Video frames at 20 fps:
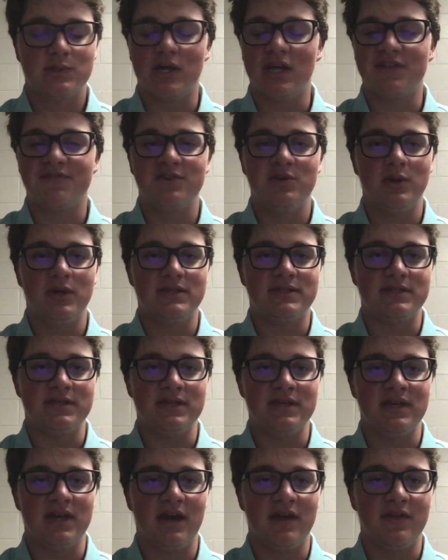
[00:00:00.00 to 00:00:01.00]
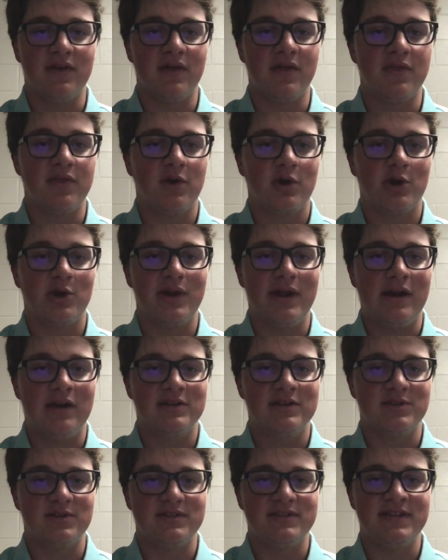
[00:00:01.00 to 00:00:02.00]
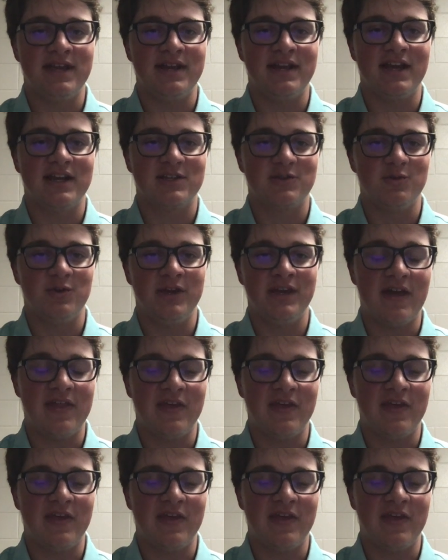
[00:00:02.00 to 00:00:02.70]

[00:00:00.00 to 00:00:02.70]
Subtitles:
That's for USC. They'll go to Arizona State next week.